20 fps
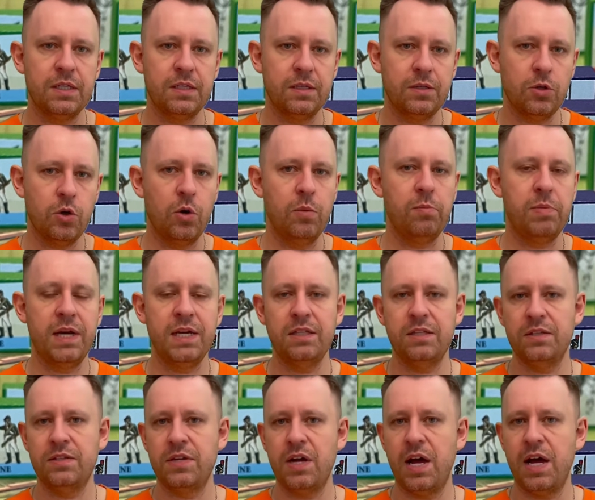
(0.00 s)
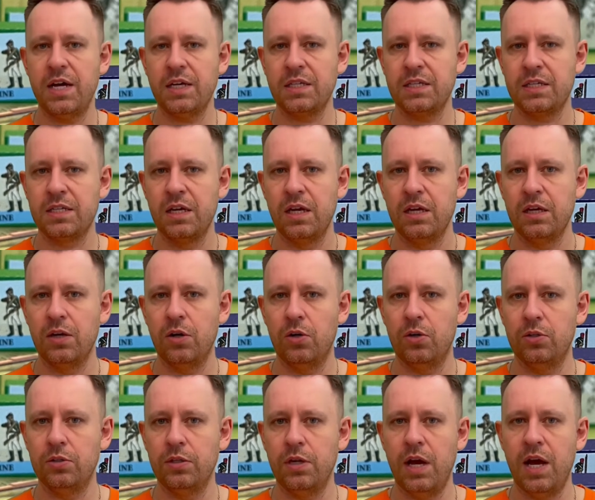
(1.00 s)
combined attacks,
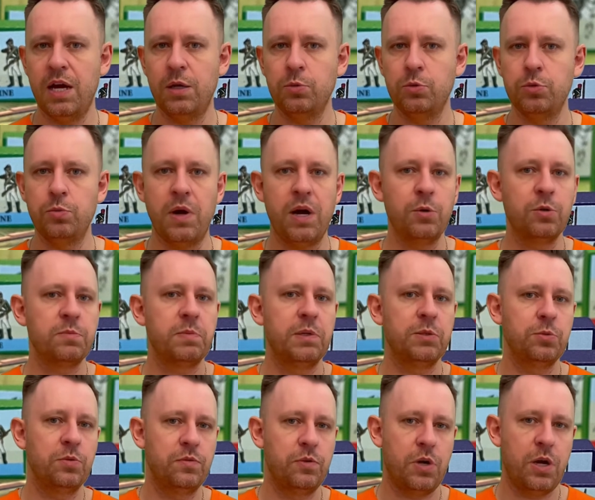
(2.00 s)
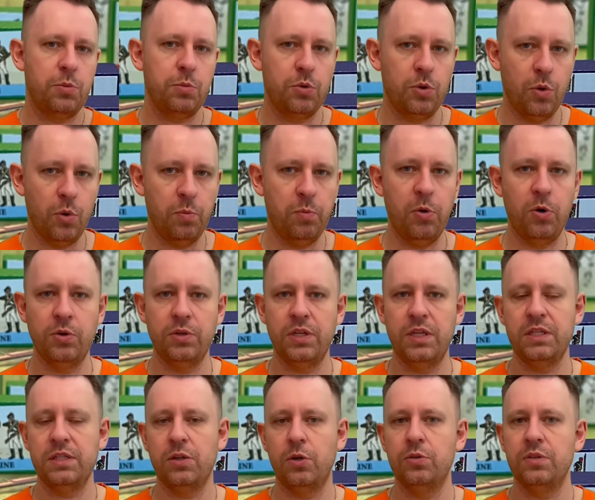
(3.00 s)
on how to outmaneuver our
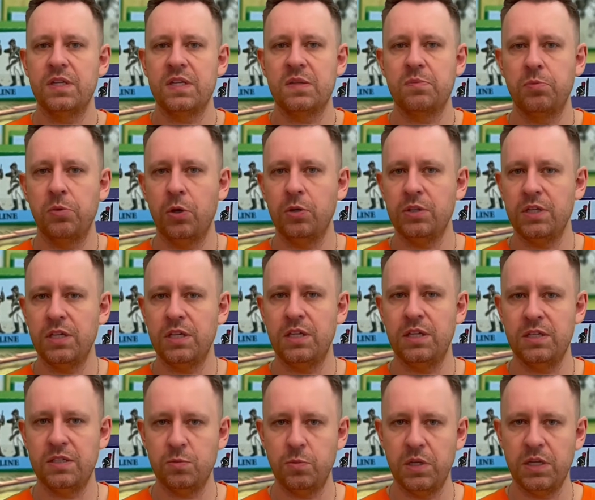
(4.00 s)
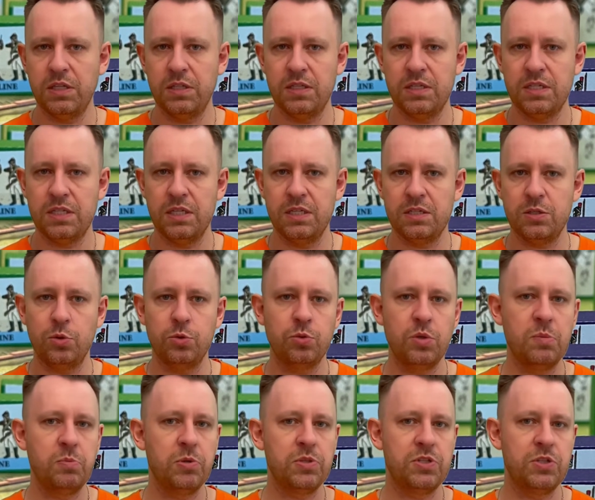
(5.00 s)
opponent, on exploiting his weaknesses, on
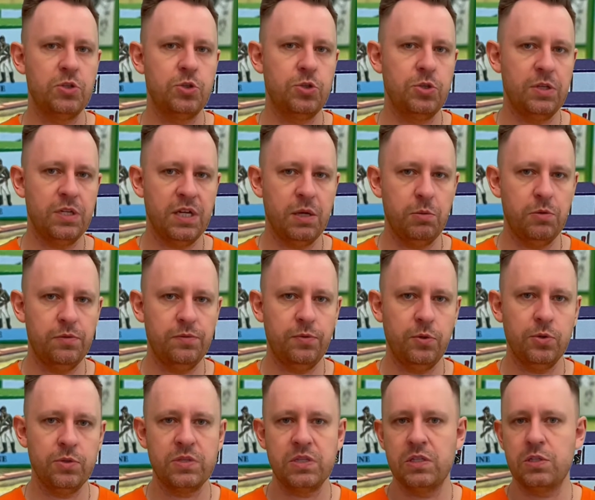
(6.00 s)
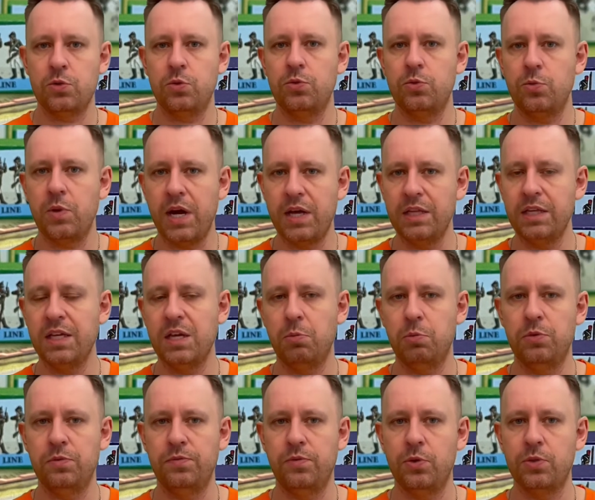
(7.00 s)
repositioning our forces, on rallying
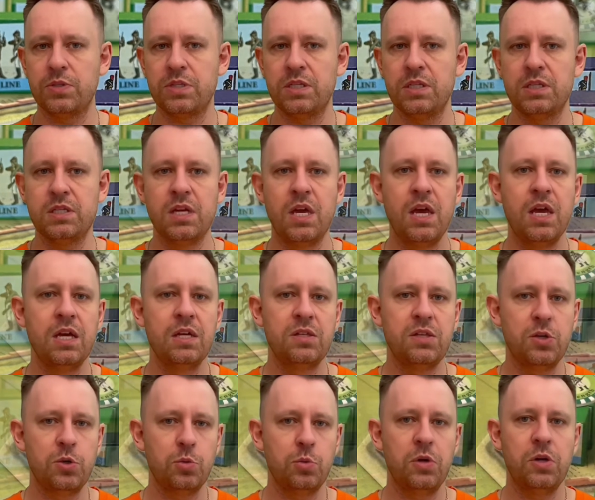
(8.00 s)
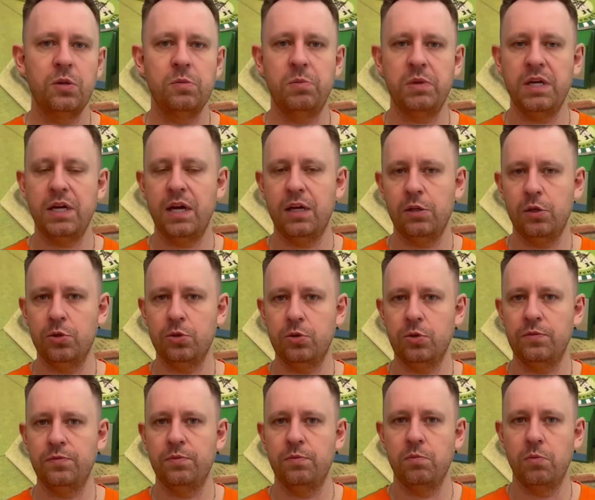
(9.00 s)
our forces. There will be a lot
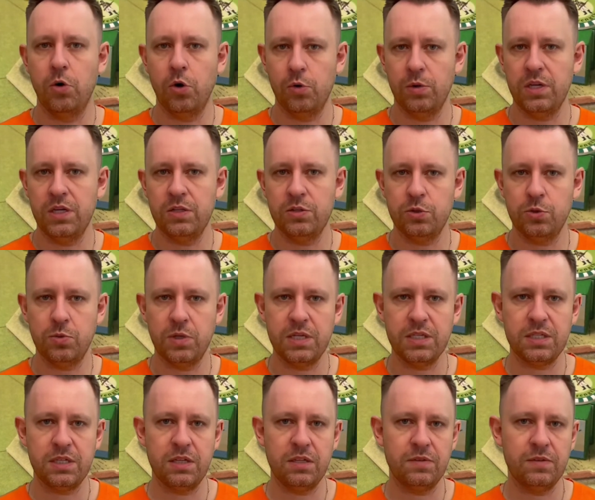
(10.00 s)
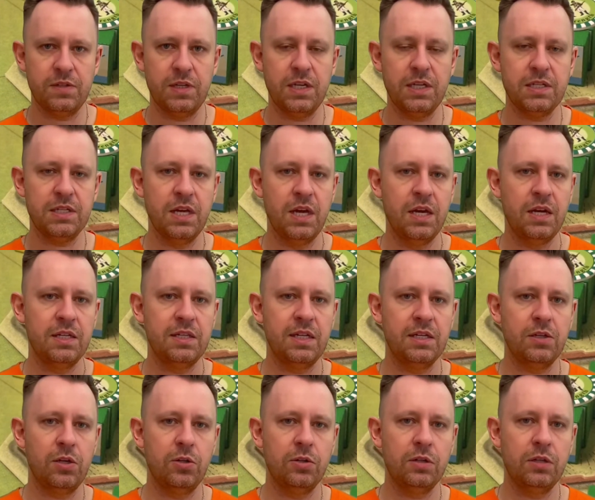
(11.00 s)
of more interesting things
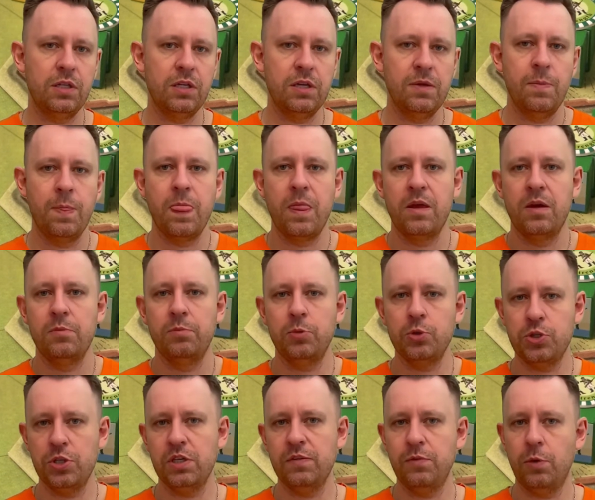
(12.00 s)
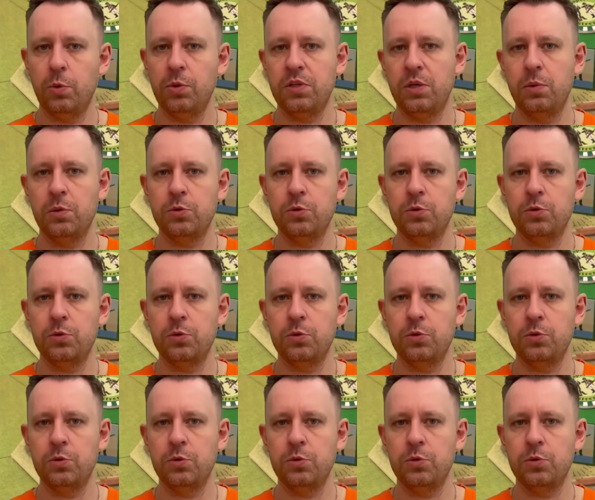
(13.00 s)
than only pushing forward our